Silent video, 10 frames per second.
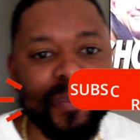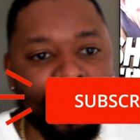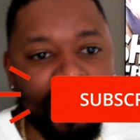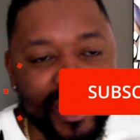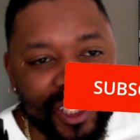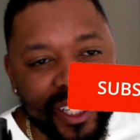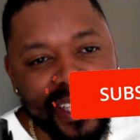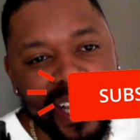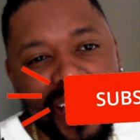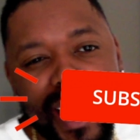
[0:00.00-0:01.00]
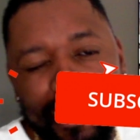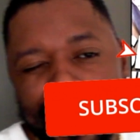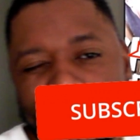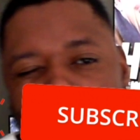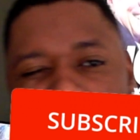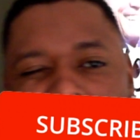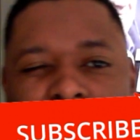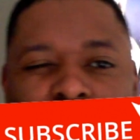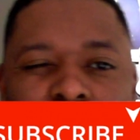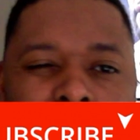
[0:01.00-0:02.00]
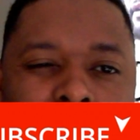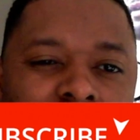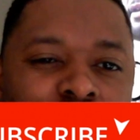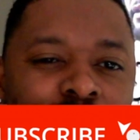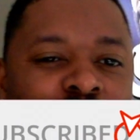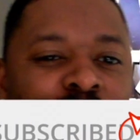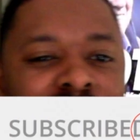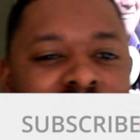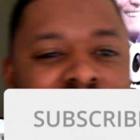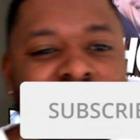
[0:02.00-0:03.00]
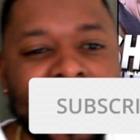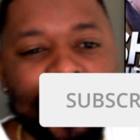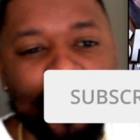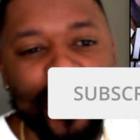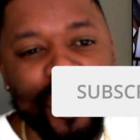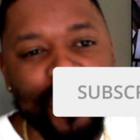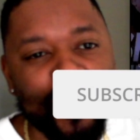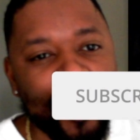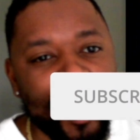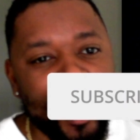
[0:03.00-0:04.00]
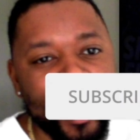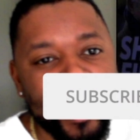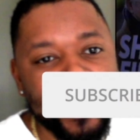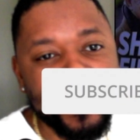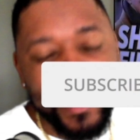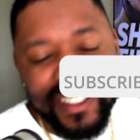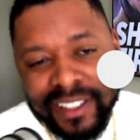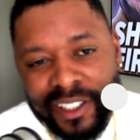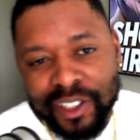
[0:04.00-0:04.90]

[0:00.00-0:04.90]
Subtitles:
Make sure you hit that like button, hit that subscribe button. If you're new to the channel, we do Tesla